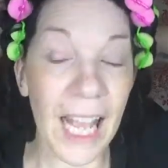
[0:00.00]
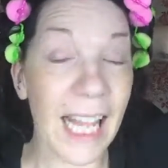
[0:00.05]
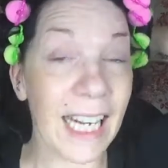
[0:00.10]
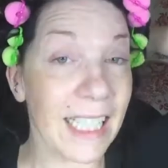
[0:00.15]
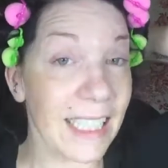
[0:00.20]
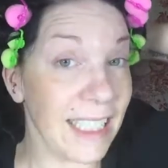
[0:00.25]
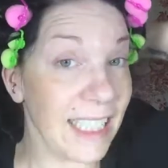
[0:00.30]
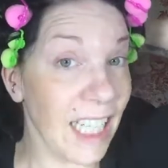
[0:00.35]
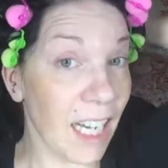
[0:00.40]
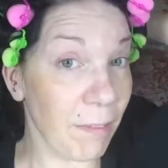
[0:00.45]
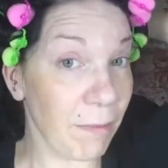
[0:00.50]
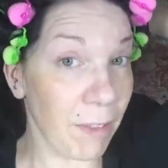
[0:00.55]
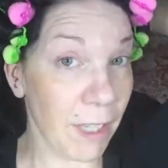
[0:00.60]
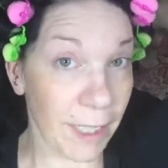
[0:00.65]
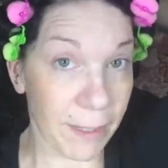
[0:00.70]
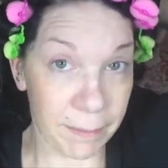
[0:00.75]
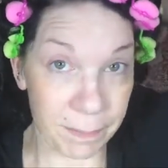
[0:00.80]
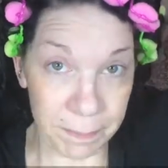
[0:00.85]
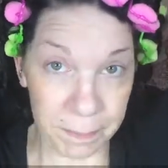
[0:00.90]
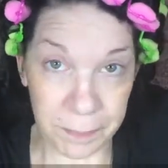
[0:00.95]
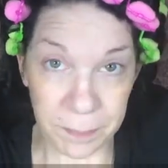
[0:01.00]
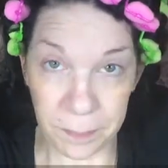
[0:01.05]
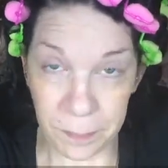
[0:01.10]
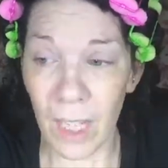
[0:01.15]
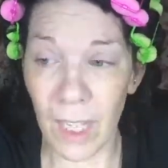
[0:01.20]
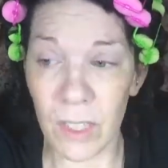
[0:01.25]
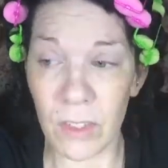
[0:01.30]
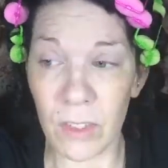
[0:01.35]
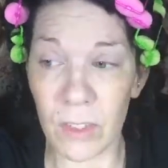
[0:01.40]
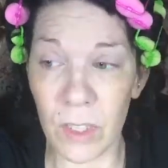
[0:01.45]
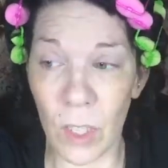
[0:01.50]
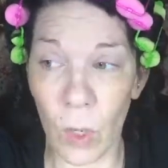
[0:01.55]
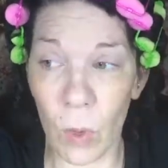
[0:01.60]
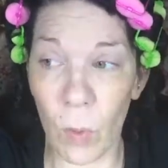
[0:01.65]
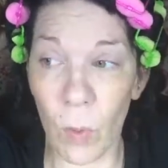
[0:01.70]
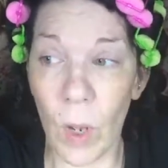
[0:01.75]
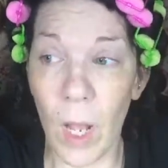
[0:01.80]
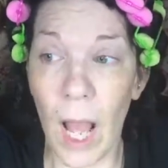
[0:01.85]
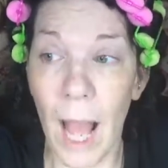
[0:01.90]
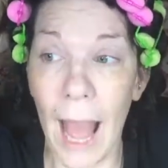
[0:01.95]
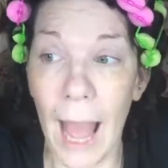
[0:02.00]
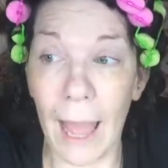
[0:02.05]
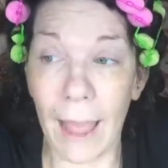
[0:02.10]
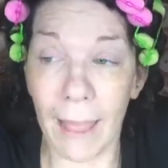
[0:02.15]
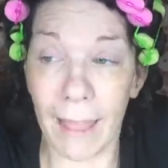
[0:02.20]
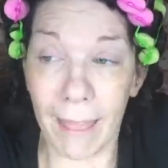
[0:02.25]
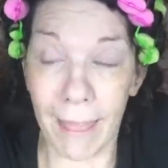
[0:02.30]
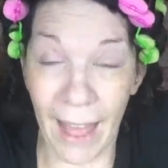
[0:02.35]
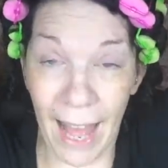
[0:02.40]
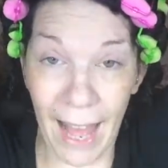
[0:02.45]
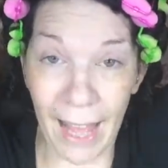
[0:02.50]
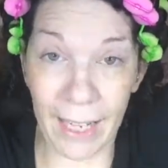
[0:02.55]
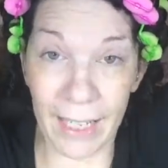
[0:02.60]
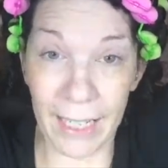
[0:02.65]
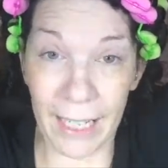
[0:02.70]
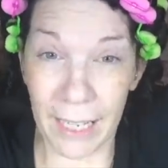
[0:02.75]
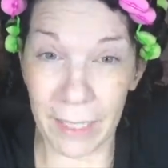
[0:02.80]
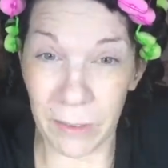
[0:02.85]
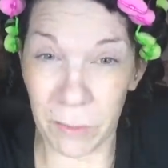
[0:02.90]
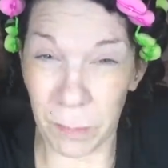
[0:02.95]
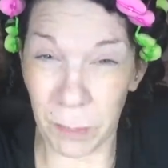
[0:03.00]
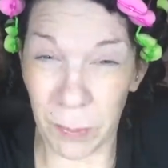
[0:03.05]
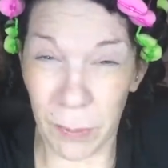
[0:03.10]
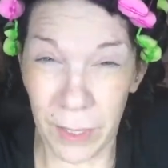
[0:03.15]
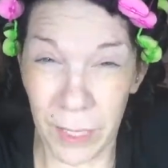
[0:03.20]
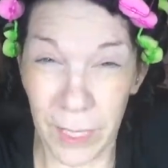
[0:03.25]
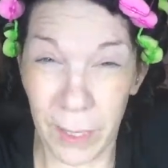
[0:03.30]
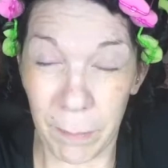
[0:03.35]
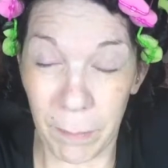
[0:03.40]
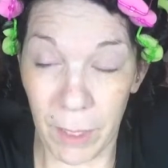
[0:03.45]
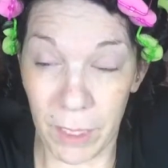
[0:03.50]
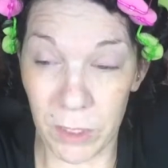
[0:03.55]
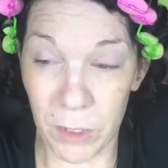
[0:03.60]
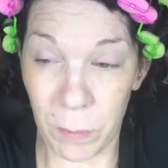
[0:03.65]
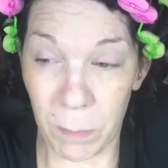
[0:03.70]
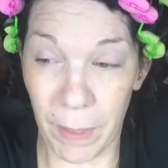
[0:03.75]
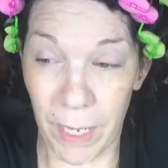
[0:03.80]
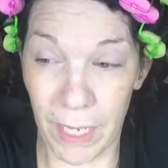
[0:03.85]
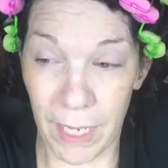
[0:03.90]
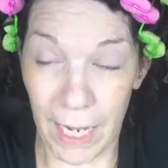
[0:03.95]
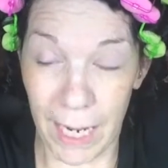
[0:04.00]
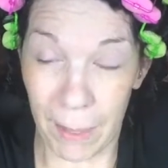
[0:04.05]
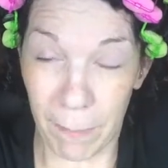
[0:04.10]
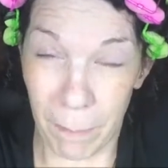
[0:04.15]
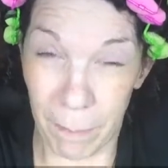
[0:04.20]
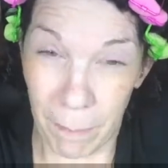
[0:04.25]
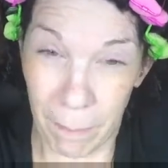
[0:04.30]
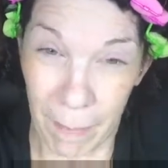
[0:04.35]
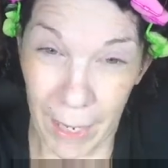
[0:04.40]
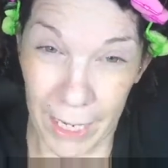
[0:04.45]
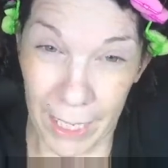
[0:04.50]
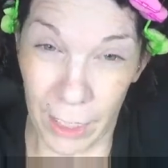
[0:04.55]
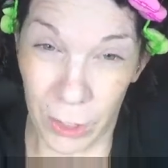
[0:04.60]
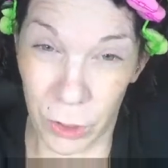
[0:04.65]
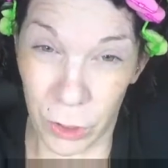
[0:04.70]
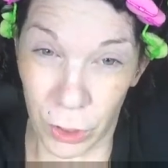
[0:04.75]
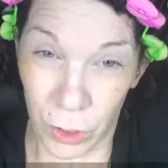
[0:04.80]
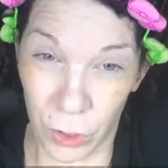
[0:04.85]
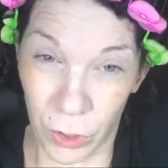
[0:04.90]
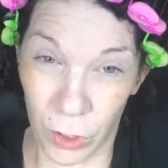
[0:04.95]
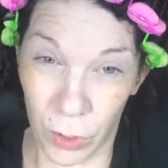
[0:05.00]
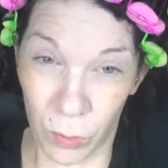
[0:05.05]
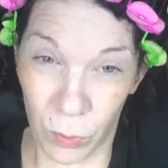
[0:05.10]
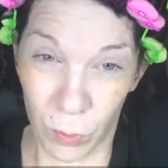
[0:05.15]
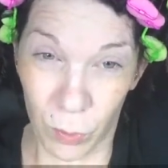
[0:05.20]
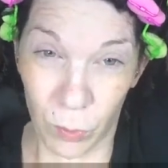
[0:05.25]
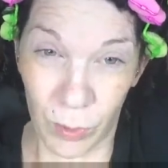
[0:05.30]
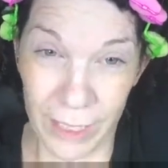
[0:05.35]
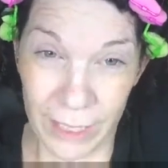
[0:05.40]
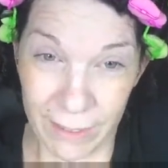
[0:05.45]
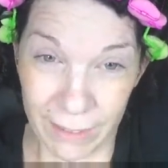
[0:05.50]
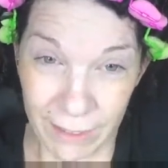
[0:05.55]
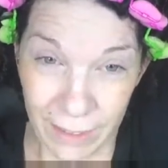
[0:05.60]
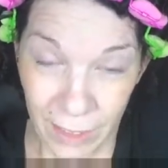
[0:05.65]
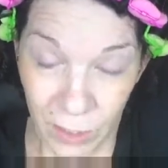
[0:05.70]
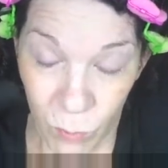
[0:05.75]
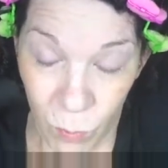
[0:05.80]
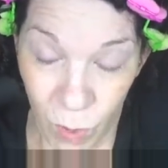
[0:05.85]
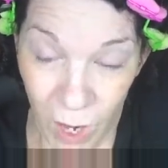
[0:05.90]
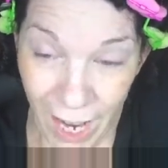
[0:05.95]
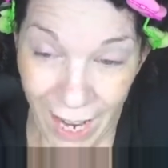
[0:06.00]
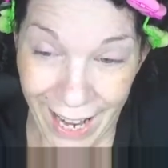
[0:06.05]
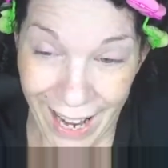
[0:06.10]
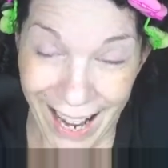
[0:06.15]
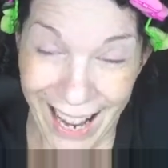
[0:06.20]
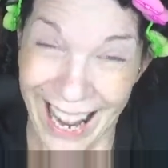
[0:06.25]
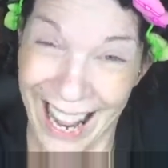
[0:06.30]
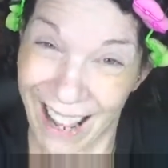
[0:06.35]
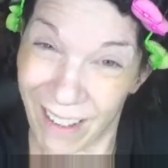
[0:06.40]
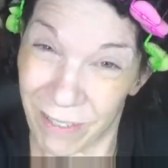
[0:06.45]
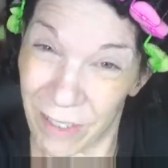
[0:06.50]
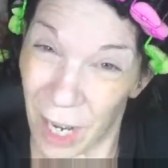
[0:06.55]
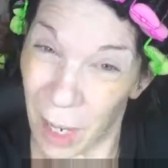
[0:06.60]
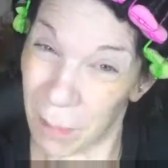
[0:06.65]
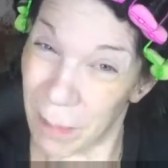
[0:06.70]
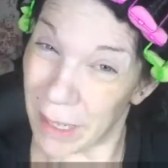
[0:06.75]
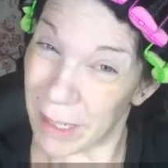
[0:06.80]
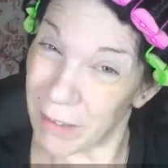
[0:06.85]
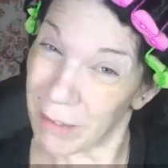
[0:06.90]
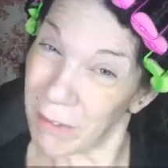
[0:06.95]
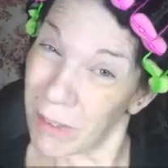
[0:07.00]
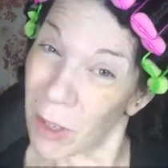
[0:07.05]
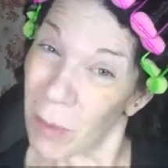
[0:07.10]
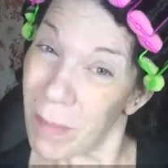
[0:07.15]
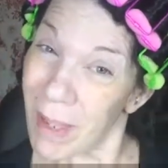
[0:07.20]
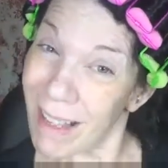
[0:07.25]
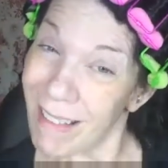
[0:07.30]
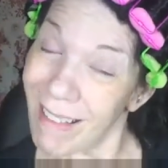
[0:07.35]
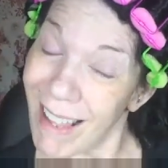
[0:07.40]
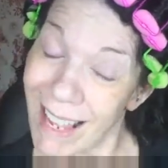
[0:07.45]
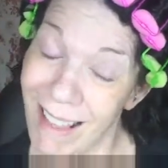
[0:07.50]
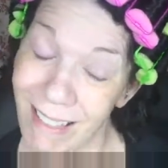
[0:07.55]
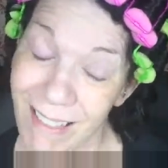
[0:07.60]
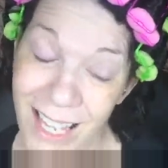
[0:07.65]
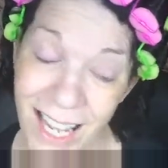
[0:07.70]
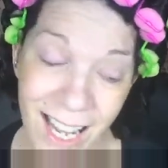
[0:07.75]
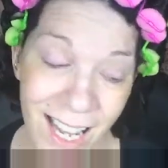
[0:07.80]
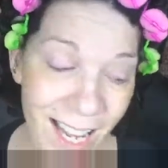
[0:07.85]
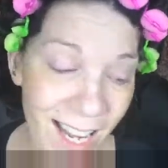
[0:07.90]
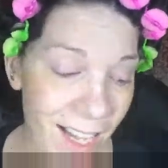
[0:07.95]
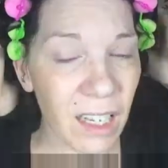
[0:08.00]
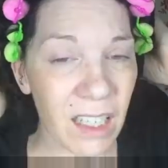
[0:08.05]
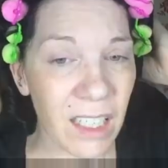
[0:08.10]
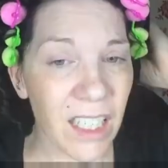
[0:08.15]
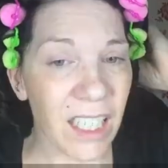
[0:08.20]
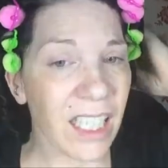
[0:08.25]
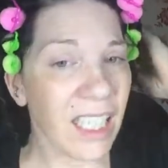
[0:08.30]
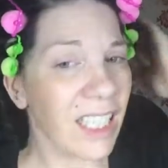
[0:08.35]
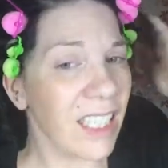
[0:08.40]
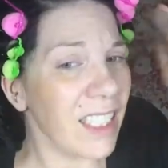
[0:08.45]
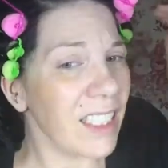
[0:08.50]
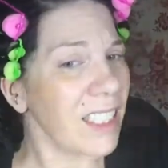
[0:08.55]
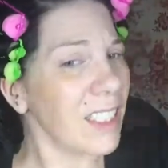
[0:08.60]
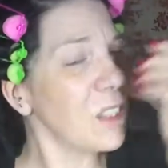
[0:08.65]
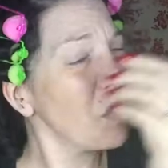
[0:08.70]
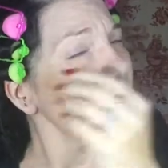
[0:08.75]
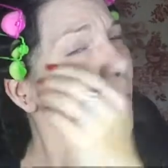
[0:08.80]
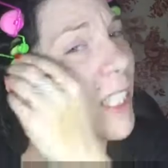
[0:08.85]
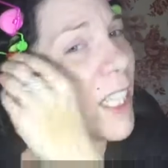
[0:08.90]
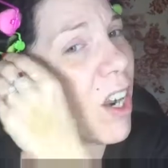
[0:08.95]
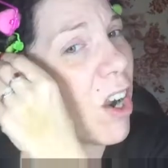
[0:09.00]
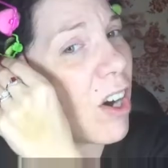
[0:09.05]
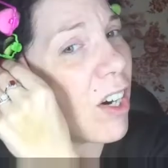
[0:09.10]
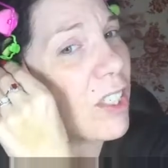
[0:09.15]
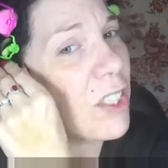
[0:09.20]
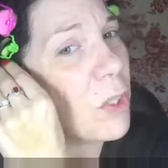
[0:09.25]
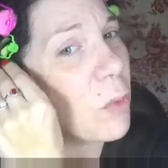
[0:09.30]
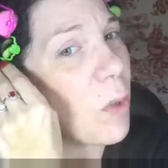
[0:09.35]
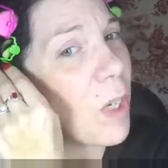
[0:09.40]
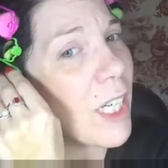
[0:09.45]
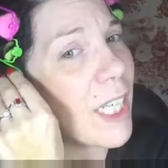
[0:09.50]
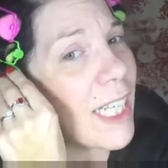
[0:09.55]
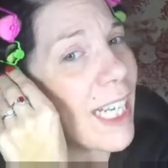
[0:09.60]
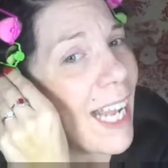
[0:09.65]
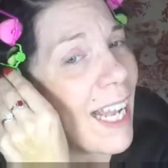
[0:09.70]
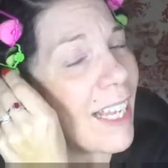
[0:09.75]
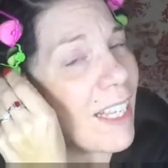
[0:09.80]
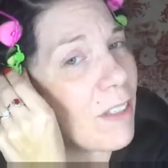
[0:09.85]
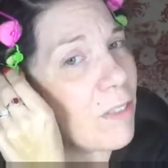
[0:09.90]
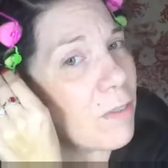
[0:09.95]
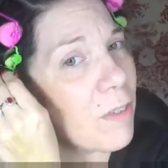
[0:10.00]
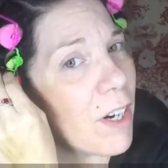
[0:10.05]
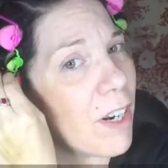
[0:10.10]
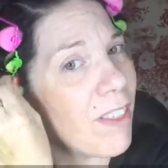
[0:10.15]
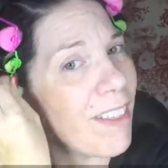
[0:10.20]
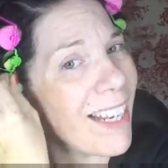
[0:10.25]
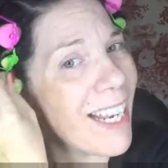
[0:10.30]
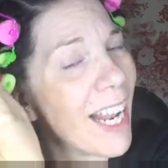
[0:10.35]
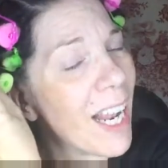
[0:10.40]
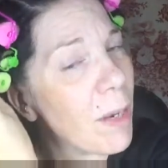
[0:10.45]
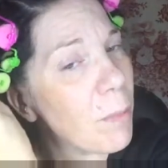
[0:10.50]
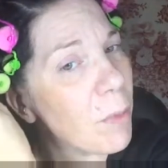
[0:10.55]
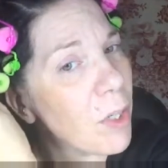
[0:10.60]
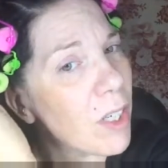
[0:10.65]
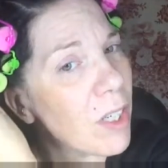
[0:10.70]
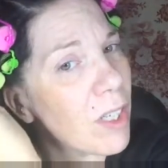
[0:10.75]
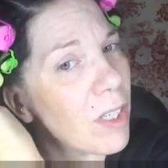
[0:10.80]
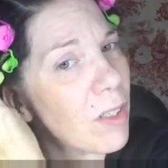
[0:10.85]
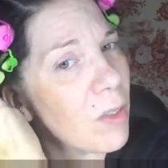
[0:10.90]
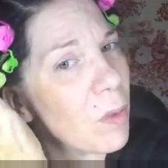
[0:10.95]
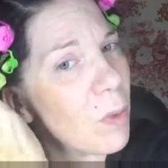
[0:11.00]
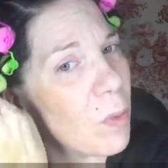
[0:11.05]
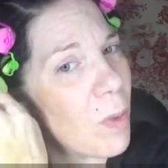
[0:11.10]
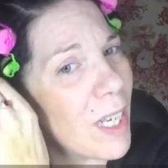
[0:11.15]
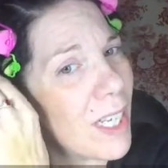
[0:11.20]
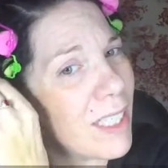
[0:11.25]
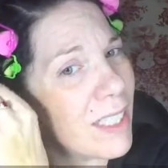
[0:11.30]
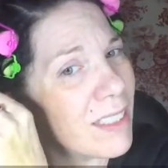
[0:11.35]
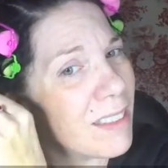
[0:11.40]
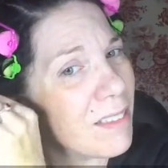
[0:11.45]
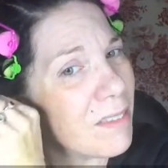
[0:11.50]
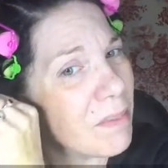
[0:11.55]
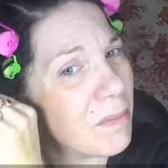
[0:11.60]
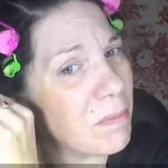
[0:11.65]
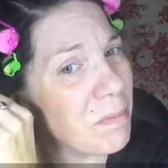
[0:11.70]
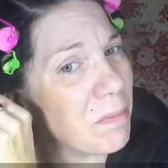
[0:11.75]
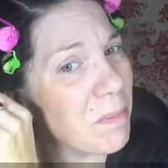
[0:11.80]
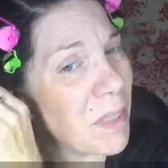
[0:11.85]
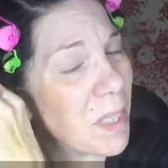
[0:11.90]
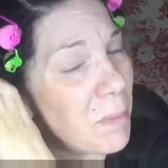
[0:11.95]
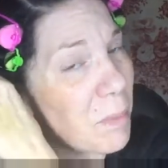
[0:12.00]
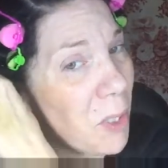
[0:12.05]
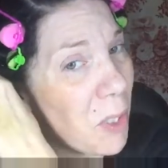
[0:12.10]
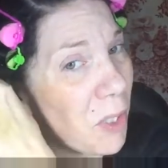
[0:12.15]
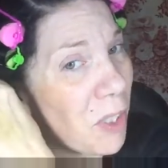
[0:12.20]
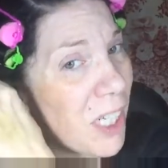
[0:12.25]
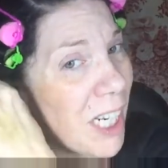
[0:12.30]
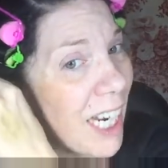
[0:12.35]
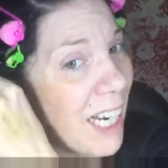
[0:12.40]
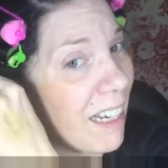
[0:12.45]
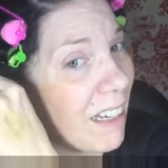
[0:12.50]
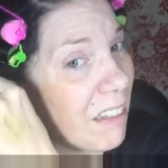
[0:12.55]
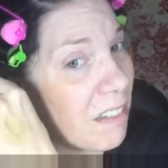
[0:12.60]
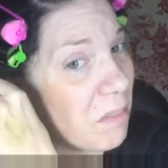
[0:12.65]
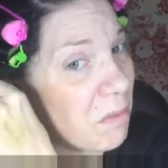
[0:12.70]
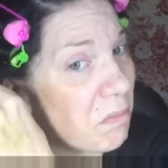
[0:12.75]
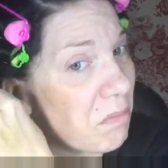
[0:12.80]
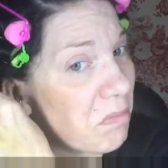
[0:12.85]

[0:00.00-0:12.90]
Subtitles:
And it's not fun. So that has pretty much been a major reason why I have not been filming lately, because it's really hard to want to get in front of the camera when I'm hurting.